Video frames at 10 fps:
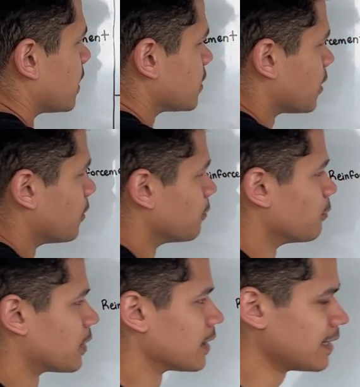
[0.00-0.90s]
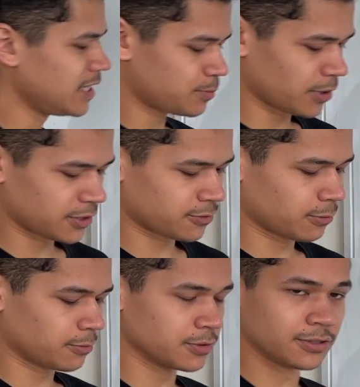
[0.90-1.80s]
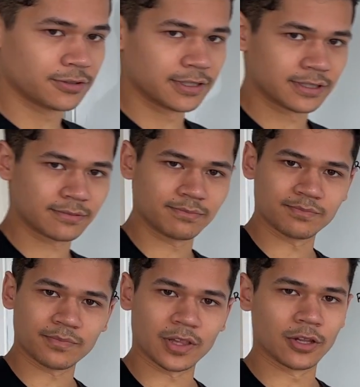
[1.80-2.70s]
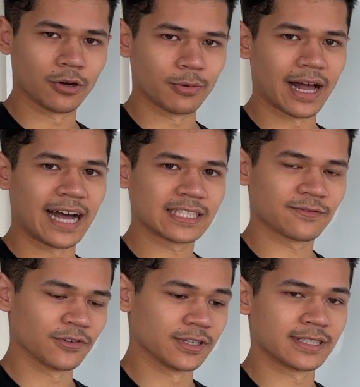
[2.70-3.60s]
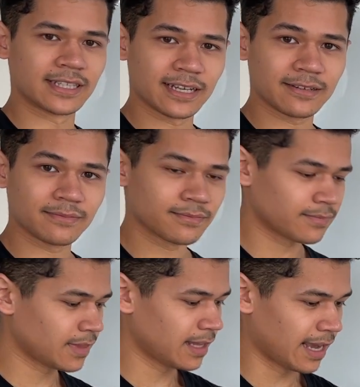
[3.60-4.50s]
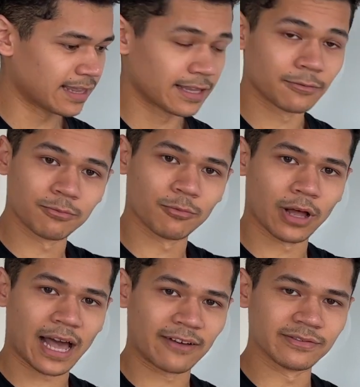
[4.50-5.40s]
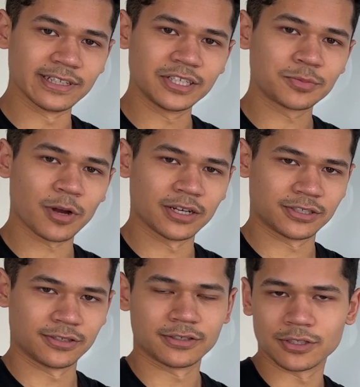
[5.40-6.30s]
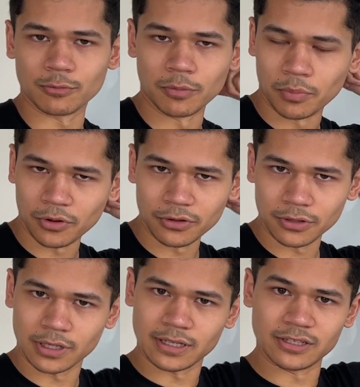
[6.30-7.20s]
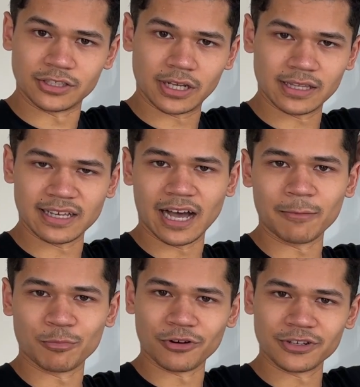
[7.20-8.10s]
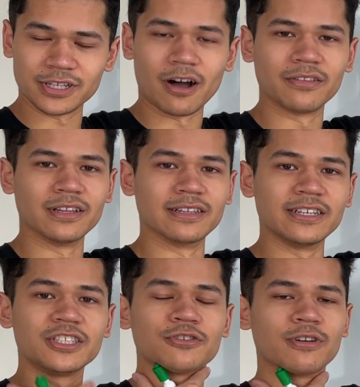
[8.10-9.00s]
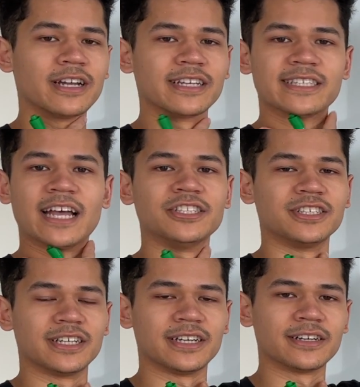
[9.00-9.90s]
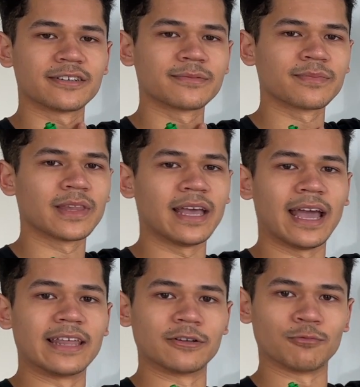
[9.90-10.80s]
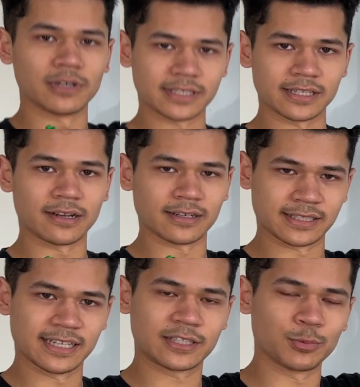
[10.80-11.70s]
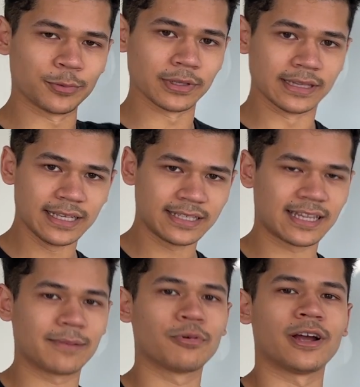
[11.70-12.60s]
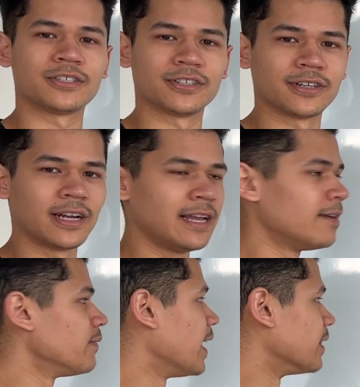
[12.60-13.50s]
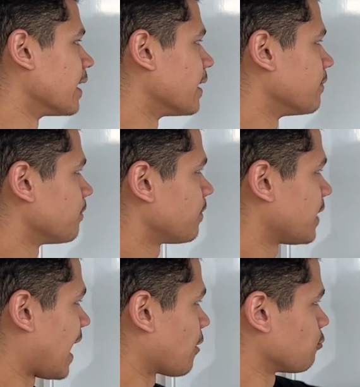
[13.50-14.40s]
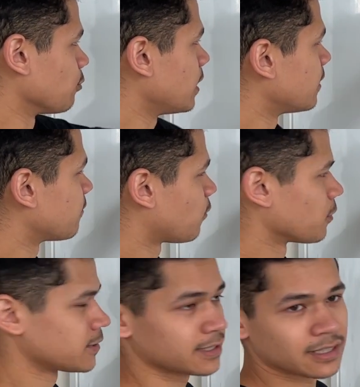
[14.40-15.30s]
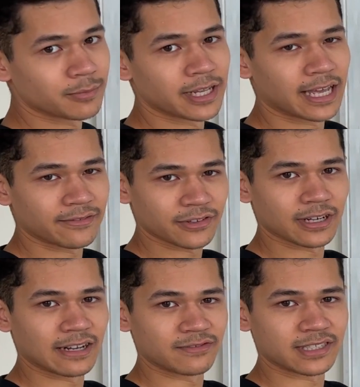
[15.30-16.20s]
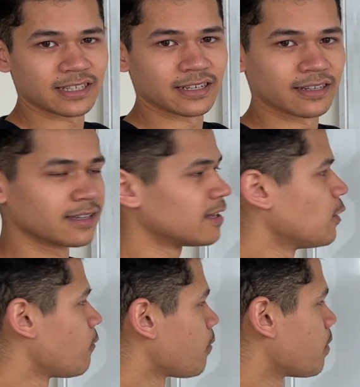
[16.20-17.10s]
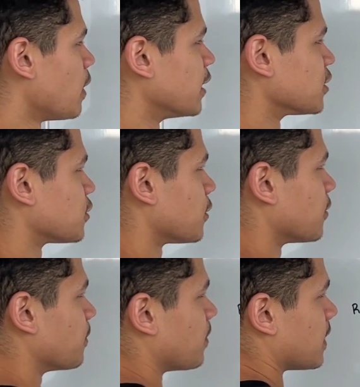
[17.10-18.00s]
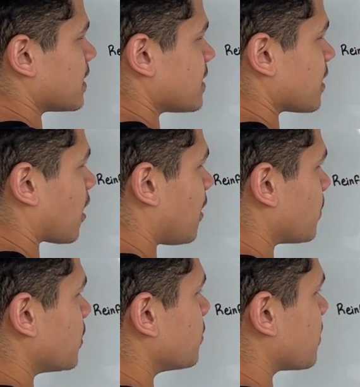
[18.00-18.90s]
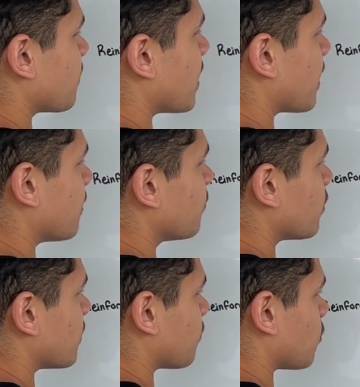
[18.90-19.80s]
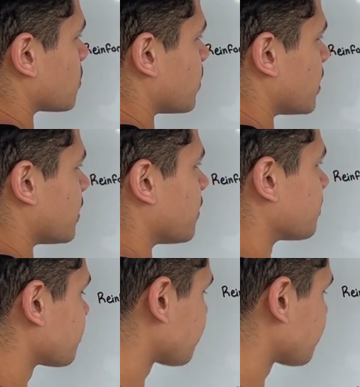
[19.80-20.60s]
So with leash pressure, what we'll do is, we'll ask for a sit, and then we'll have leash pressure. So we'll pull gently upwards on the leash, creating tension here. And then once the dog sits, we release that pressure, and then that reinforces the behavior of sitting. And so this is a common use of negative reinforcement here.